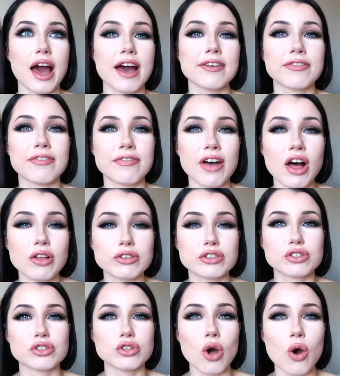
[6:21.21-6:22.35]
I felt
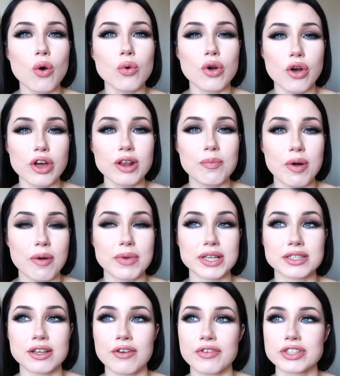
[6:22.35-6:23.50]
so good about
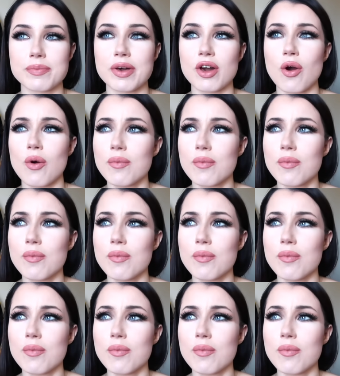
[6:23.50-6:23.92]
myself because I'm like,